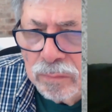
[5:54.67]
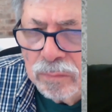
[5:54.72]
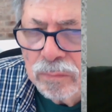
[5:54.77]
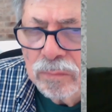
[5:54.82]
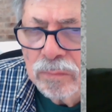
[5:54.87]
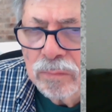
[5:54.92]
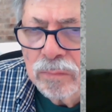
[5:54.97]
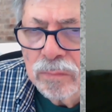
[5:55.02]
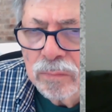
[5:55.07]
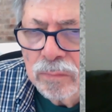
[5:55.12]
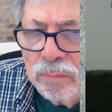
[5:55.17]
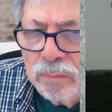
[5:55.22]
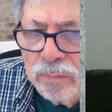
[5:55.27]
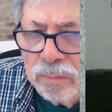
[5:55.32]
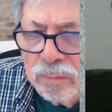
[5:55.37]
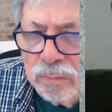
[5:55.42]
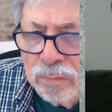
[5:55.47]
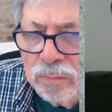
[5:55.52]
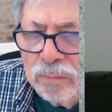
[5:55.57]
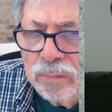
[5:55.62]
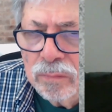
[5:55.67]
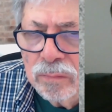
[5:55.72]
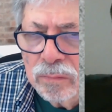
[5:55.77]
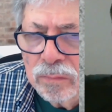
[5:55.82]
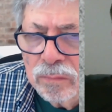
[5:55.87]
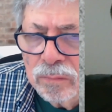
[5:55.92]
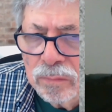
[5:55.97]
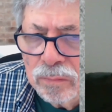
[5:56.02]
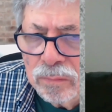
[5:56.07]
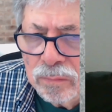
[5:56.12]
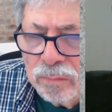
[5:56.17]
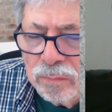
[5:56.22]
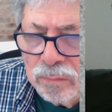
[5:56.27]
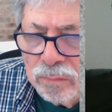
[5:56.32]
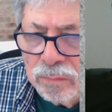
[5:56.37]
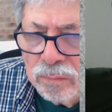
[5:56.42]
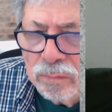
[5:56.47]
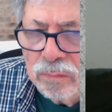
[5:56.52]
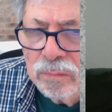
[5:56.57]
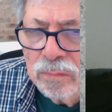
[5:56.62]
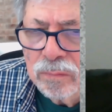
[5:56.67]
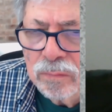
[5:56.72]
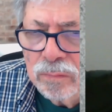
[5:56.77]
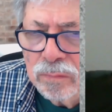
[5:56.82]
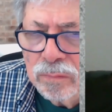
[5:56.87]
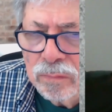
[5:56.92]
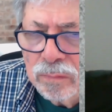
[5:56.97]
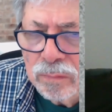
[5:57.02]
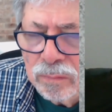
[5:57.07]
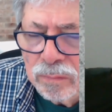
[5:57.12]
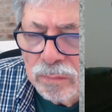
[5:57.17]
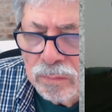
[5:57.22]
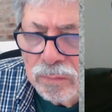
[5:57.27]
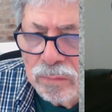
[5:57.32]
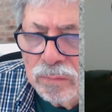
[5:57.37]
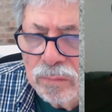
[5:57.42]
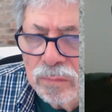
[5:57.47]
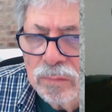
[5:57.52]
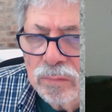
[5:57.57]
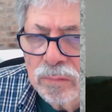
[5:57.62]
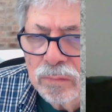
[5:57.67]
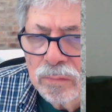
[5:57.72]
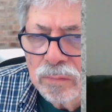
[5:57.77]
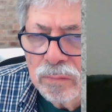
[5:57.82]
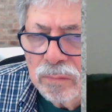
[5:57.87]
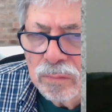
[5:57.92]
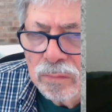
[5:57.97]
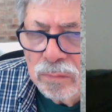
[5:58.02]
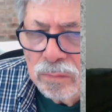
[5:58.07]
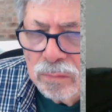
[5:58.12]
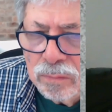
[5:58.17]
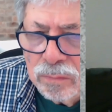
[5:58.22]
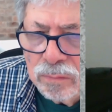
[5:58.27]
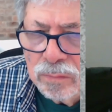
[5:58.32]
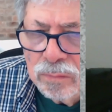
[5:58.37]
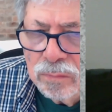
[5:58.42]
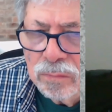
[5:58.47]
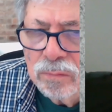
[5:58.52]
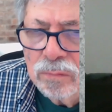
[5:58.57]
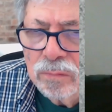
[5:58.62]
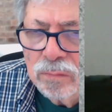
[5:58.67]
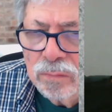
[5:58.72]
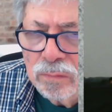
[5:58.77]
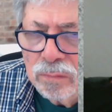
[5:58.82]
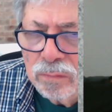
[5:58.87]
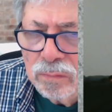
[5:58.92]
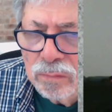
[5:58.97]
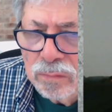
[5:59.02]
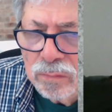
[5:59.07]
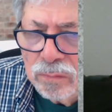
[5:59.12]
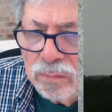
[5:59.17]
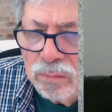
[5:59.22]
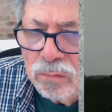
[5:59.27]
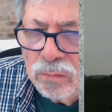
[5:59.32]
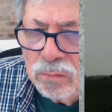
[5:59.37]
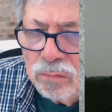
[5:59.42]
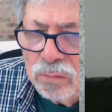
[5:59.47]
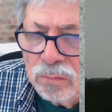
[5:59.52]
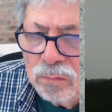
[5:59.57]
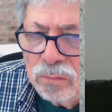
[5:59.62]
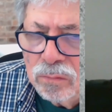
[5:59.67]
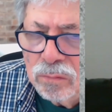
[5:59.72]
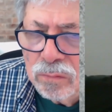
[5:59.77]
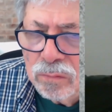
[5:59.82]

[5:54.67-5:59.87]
(not speaking)